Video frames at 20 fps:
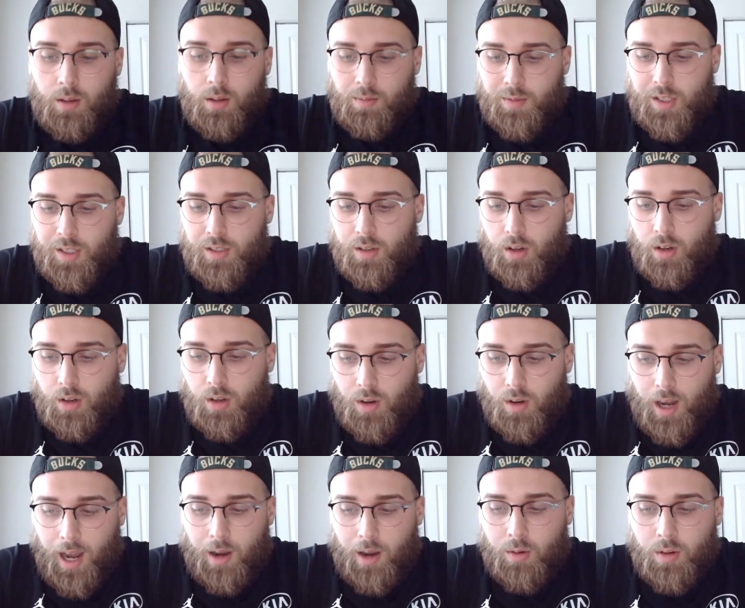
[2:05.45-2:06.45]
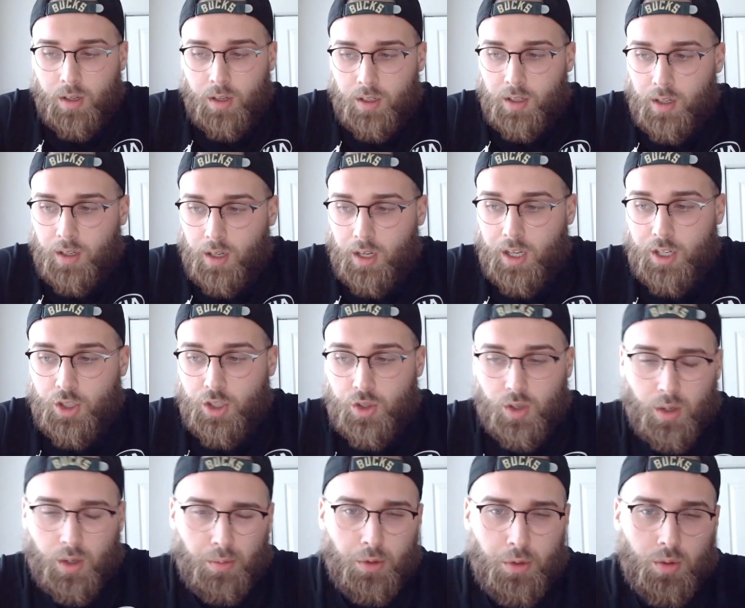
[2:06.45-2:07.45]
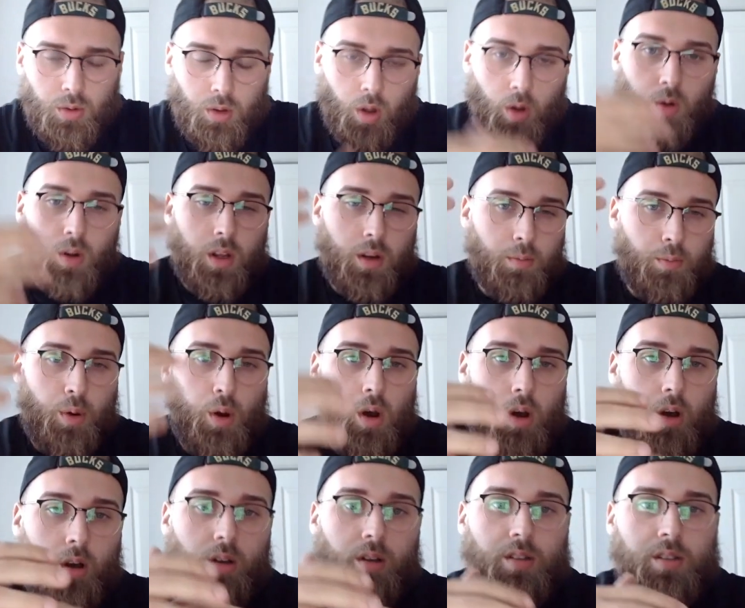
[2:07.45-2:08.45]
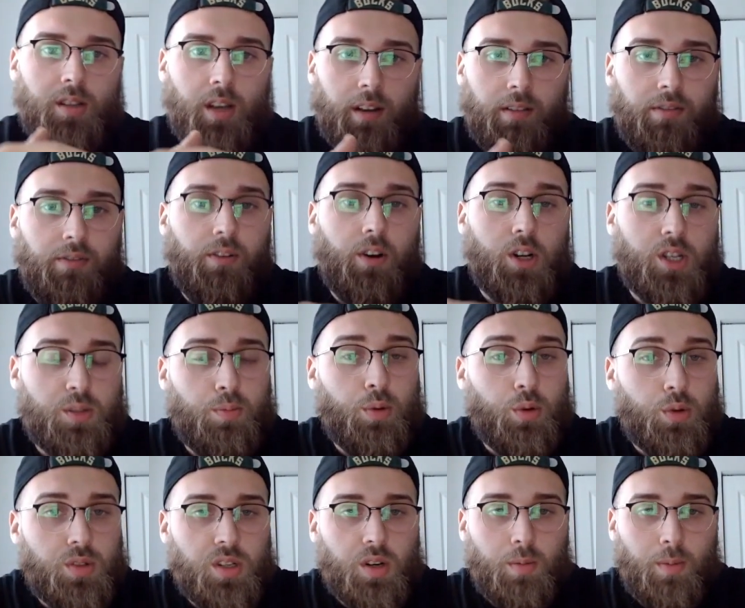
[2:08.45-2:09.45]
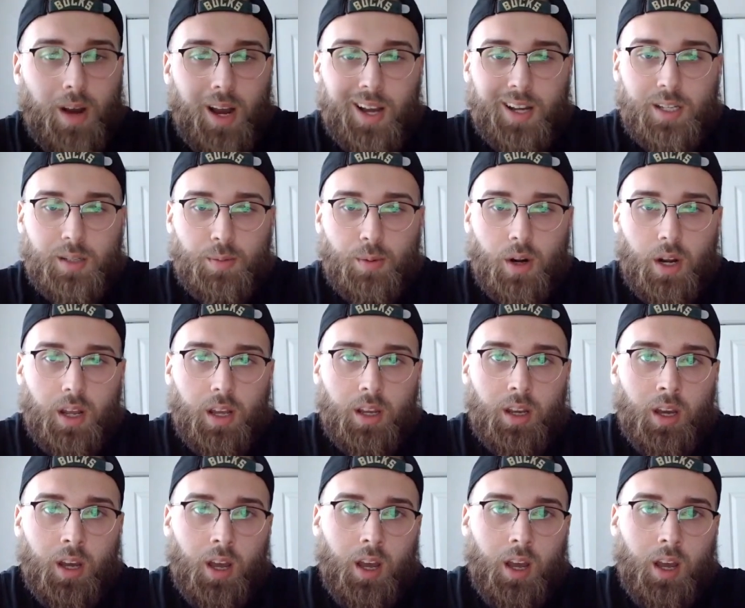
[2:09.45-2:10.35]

So I would contribute Logan Paul's like first booster box break